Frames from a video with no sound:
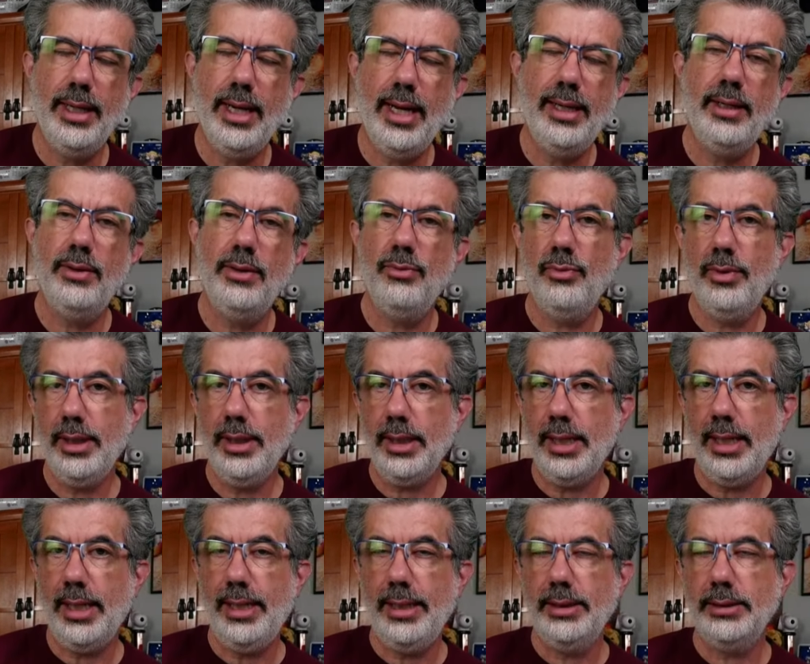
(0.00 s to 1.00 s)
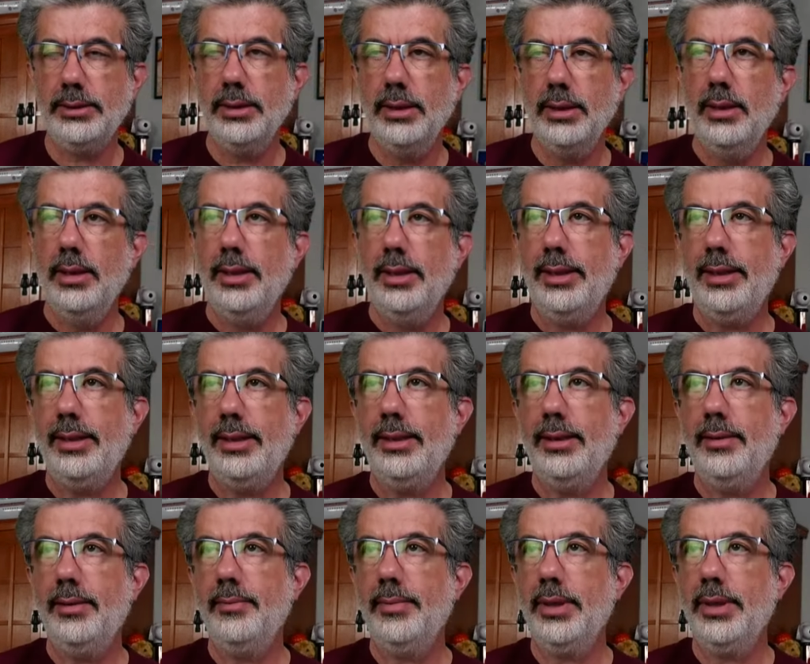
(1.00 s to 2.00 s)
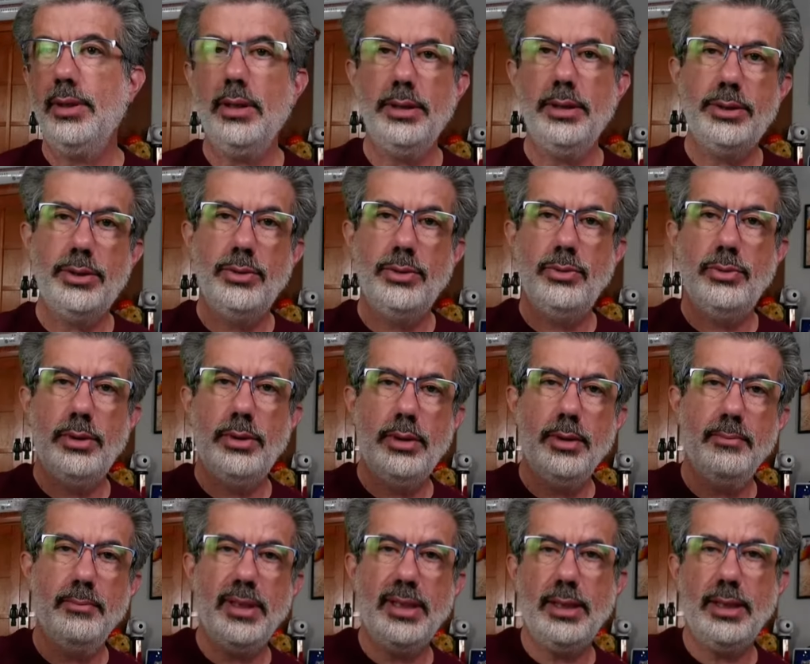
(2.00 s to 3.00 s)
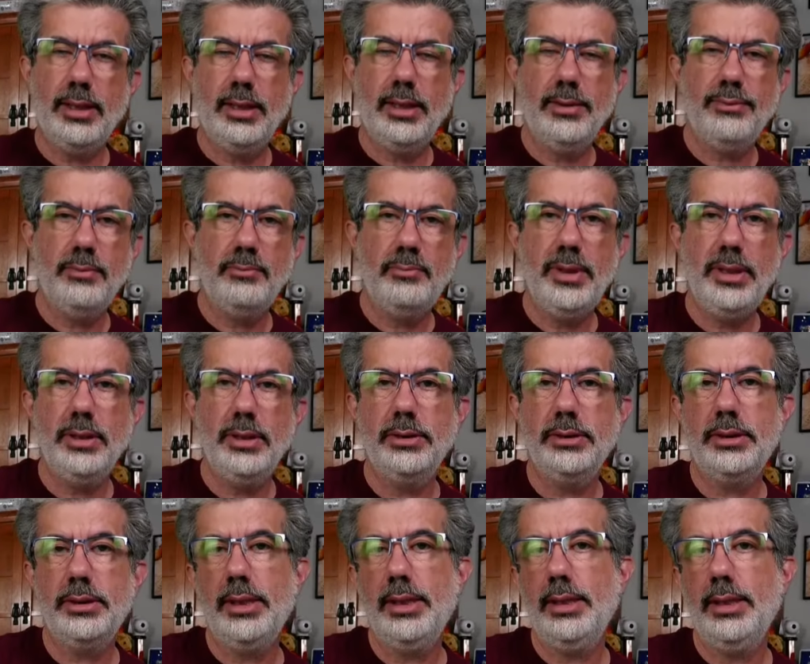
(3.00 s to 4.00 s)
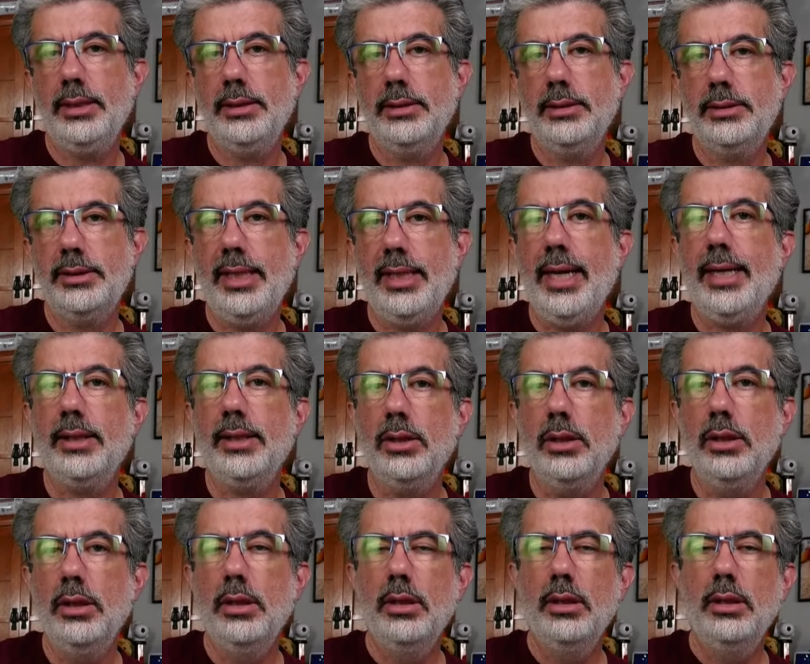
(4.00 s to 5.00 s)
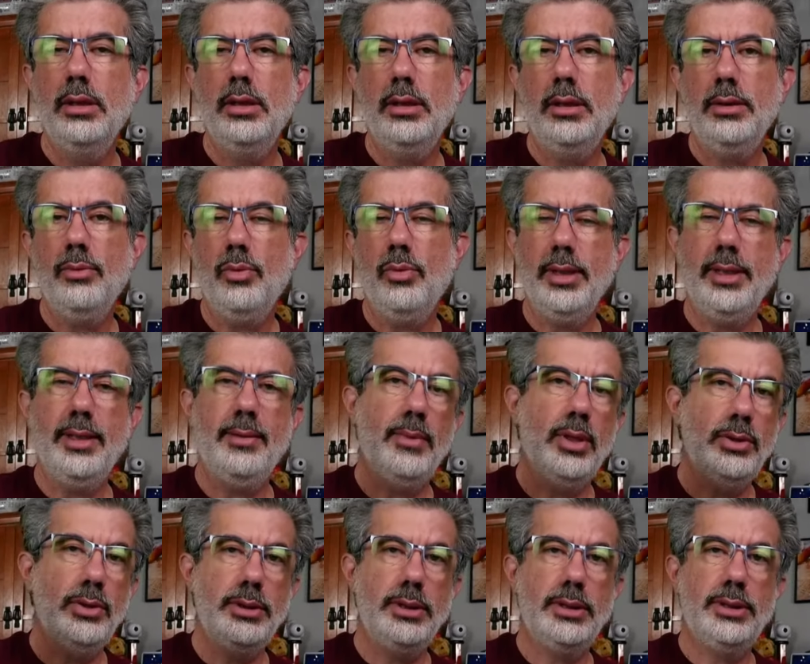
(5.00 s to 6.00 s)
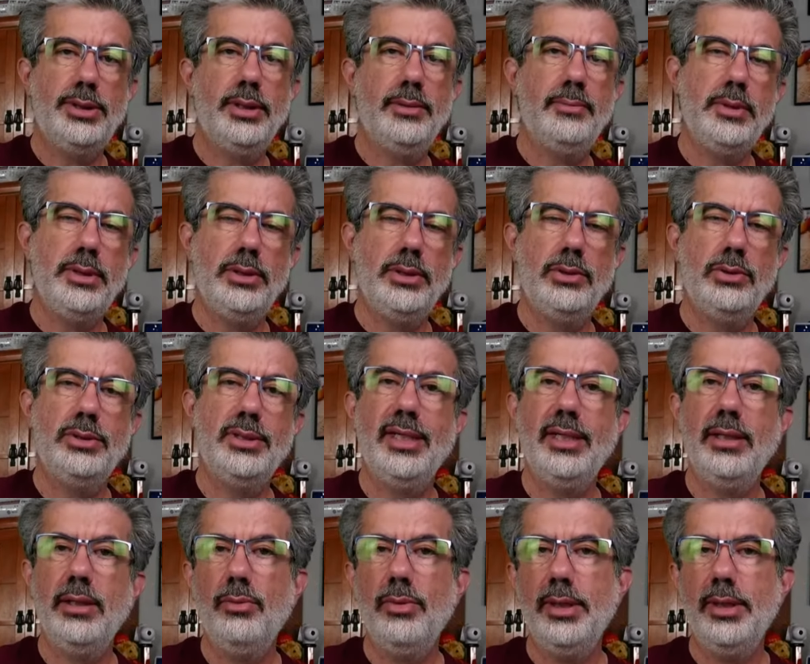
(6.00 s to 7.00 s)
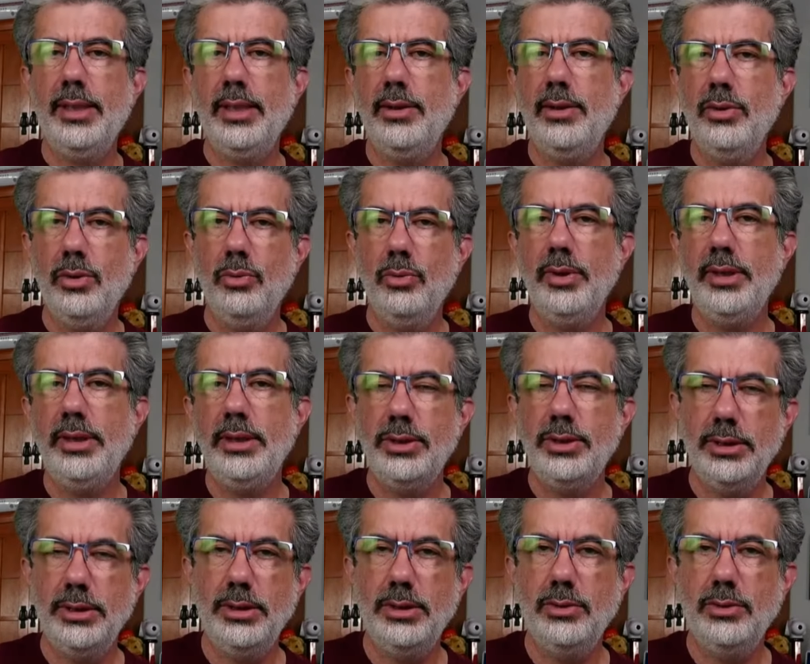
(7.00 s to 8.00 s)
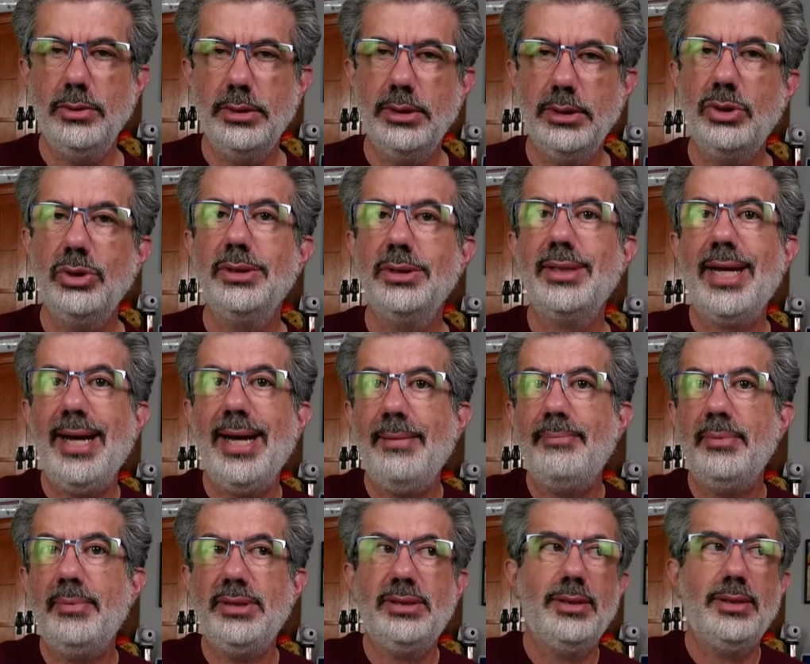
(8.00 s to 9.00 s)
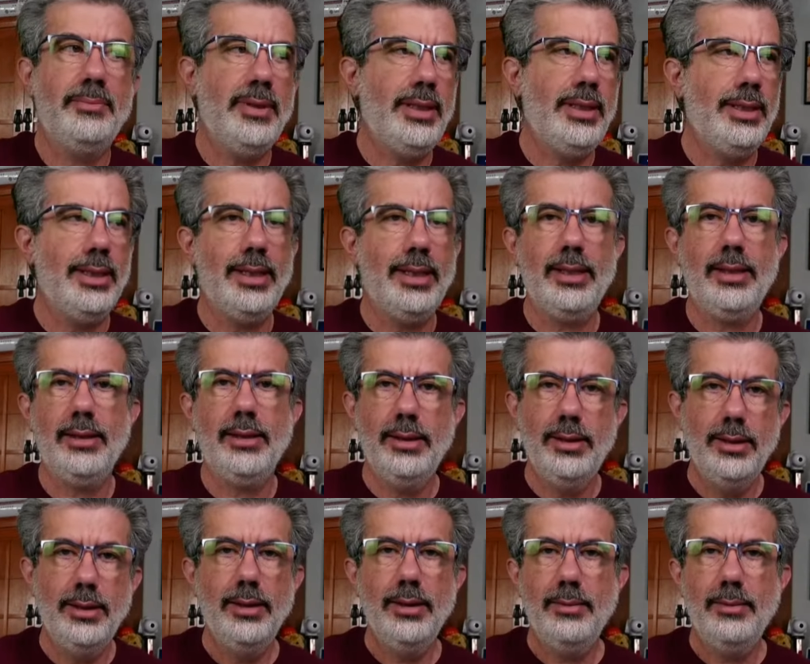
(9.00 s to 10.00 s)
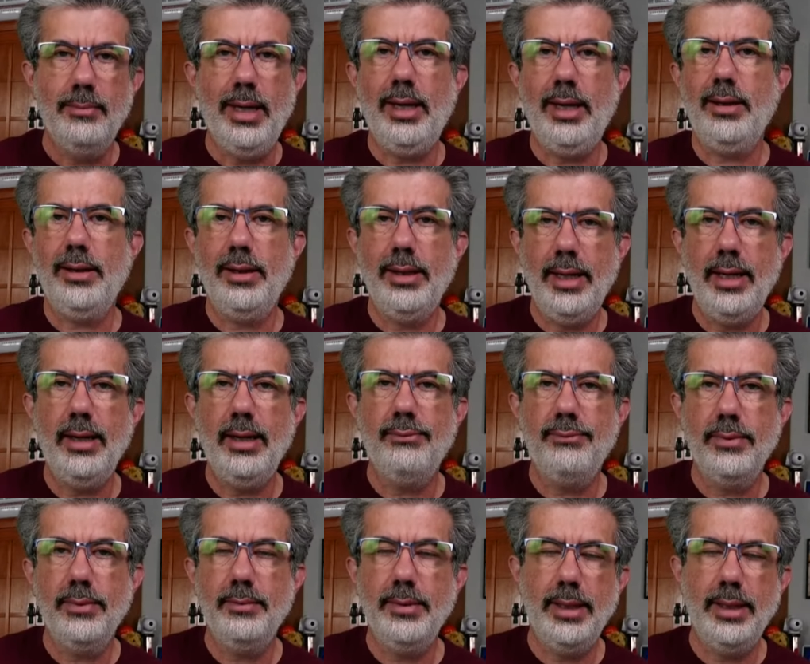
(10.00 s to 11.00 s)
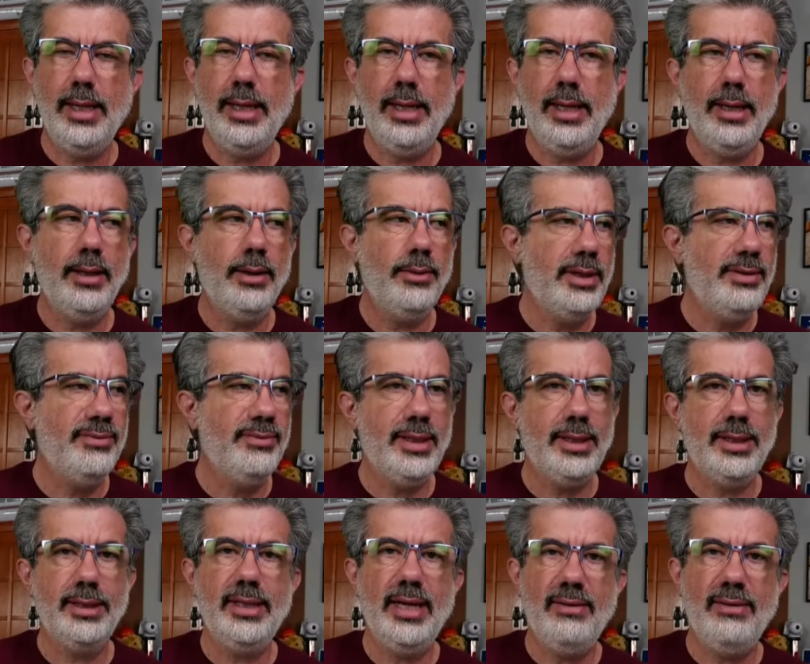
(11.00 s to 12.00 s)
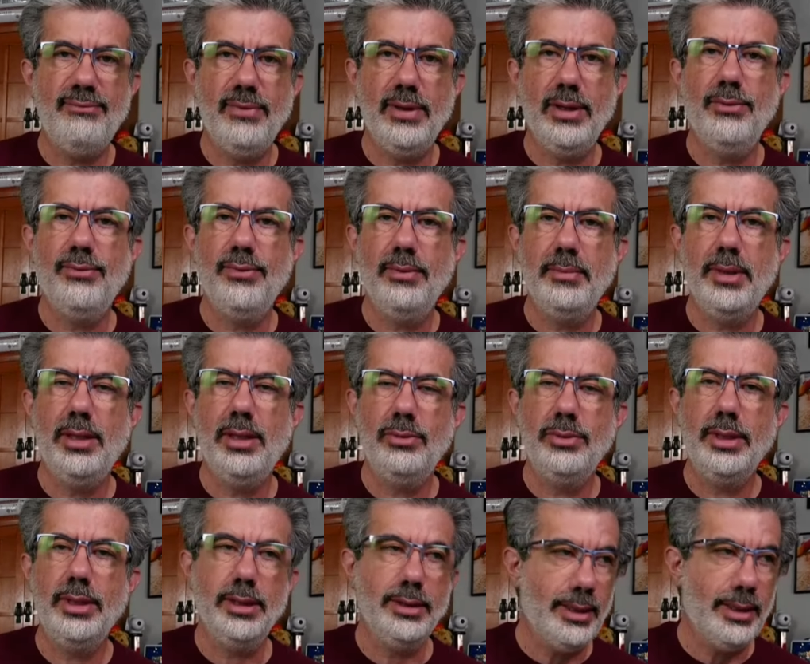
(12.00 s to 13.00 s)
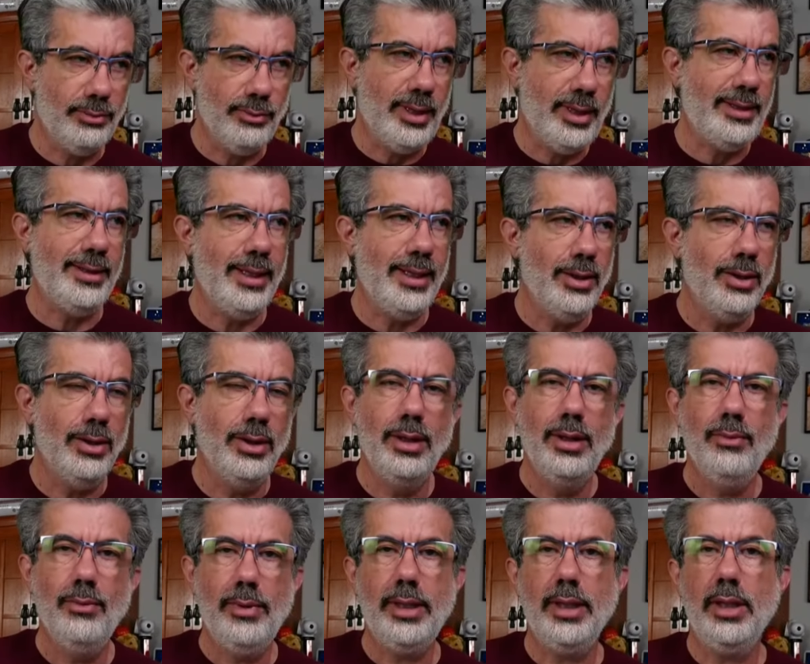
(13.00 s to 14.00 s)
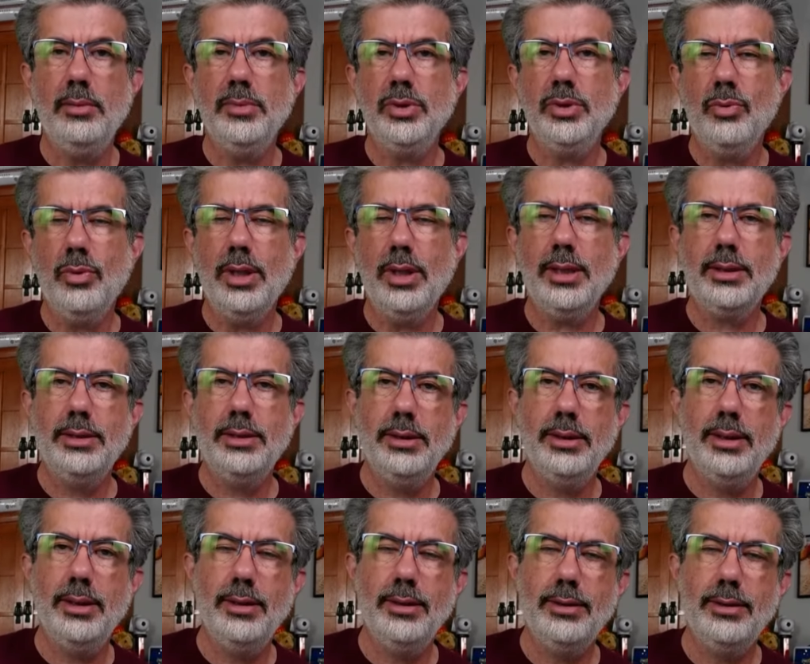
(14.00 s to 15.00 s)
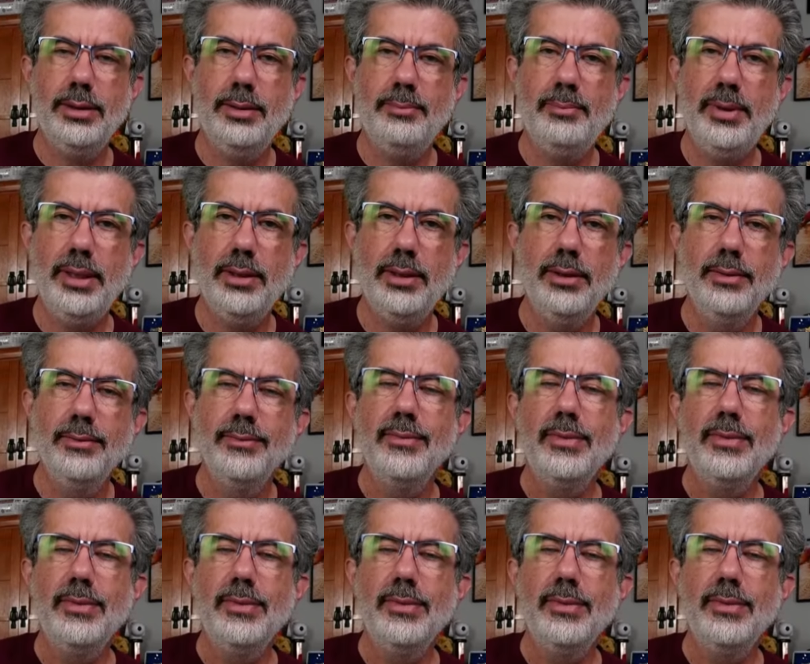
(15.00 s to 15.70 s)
I didn't realize there are 2 completely different piers in Seattle. The one that most of the ships use, and then the one that Norwegian uses just happens to be like a mile and a half from, and I don't even think it's that far from our hotel. It's like right there. We could almost walk to the pier.